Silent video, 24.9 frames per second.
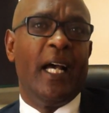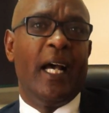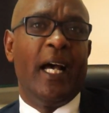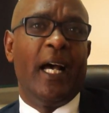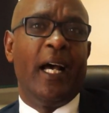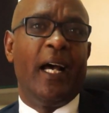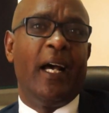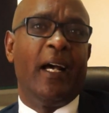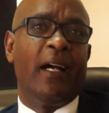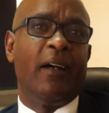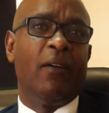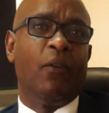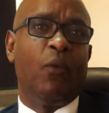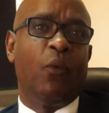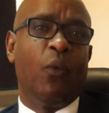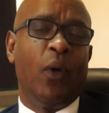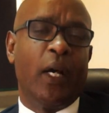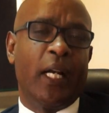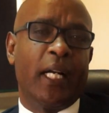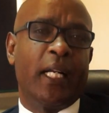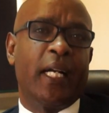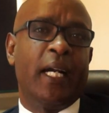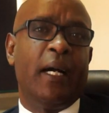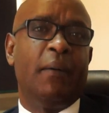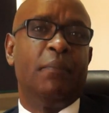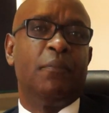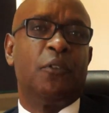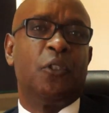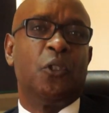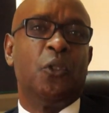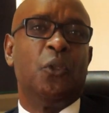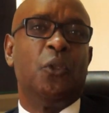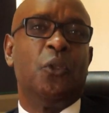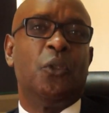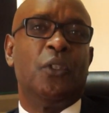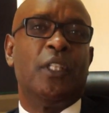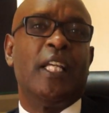Welcome
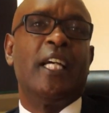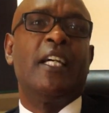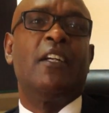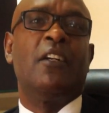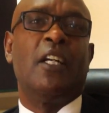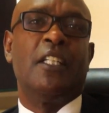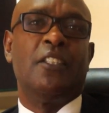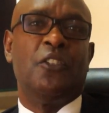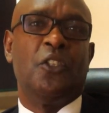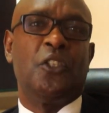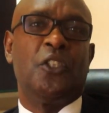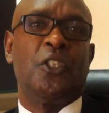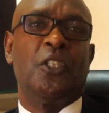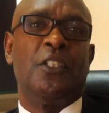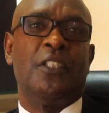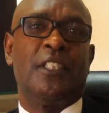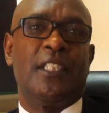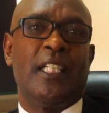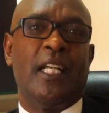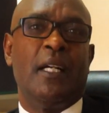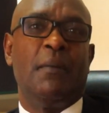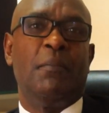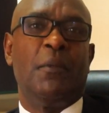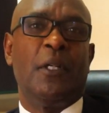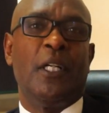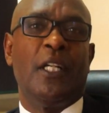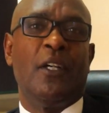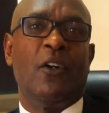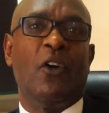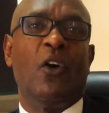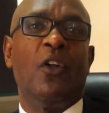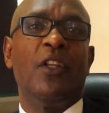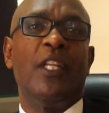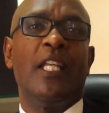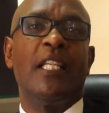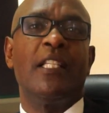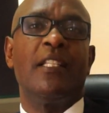to the graduation ceremony
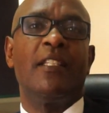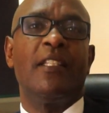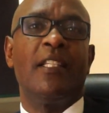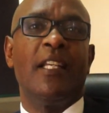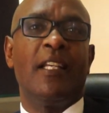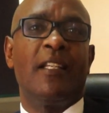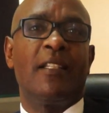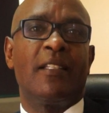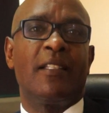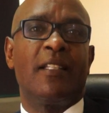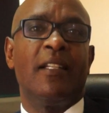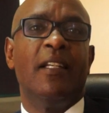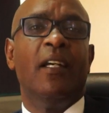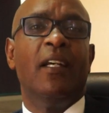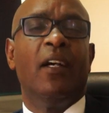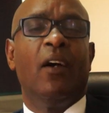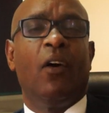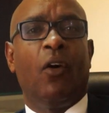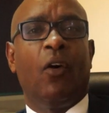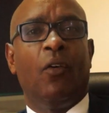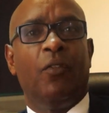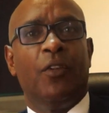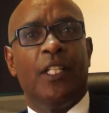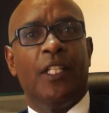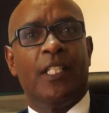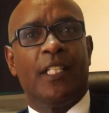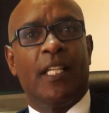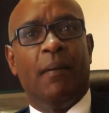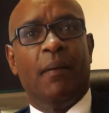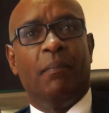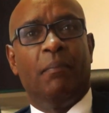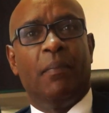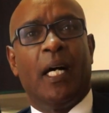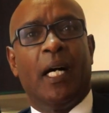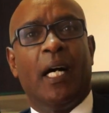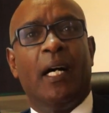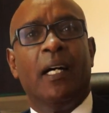on the 6th of
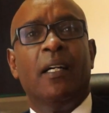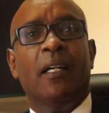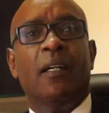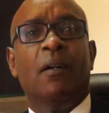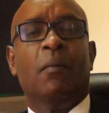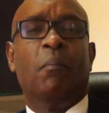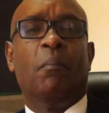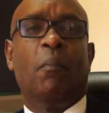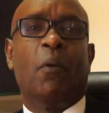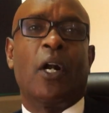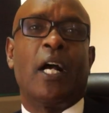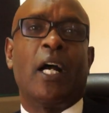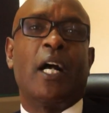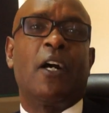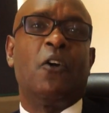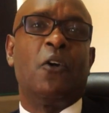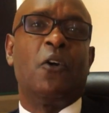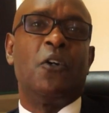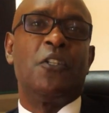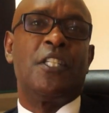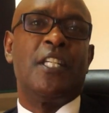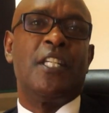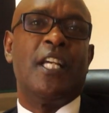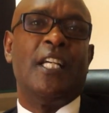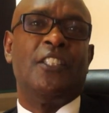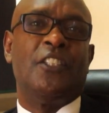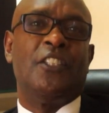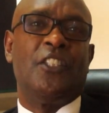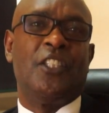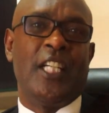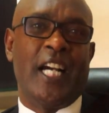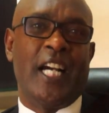December. Morakose